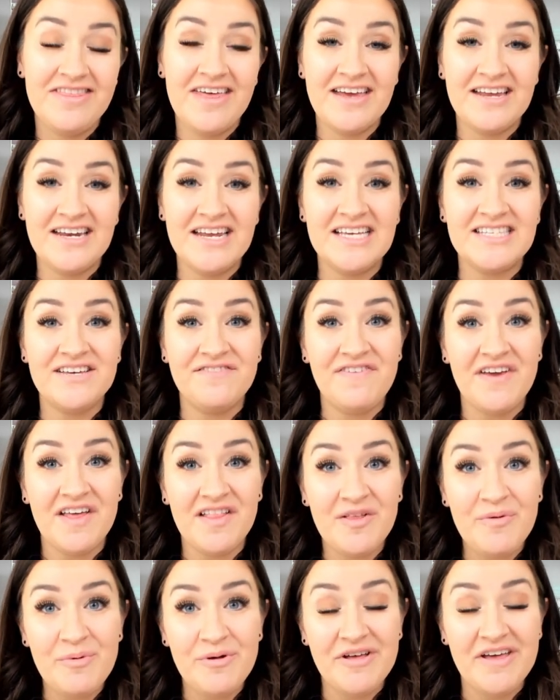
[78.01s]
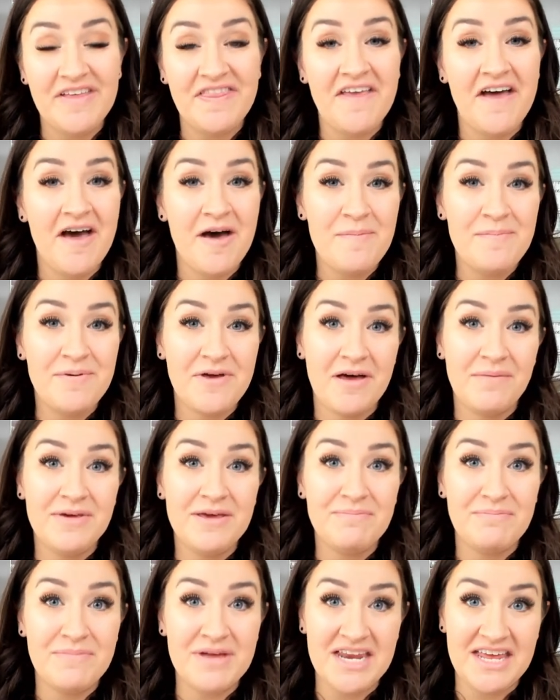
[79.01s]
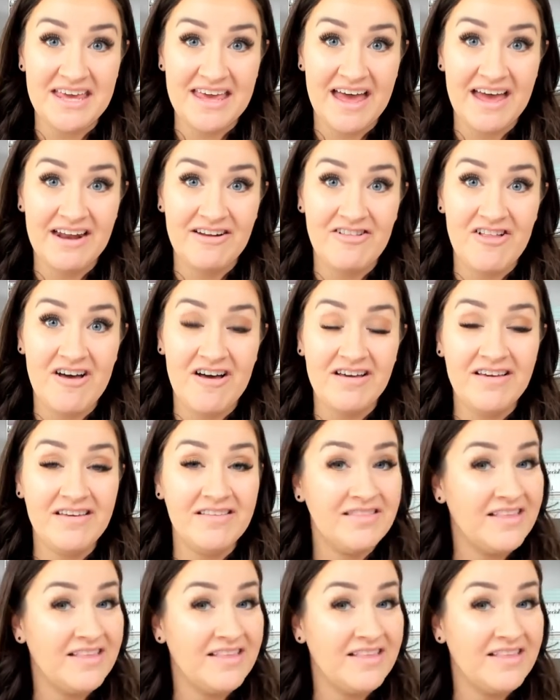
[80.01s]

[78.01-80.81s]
that is available in the upcoming mini catalog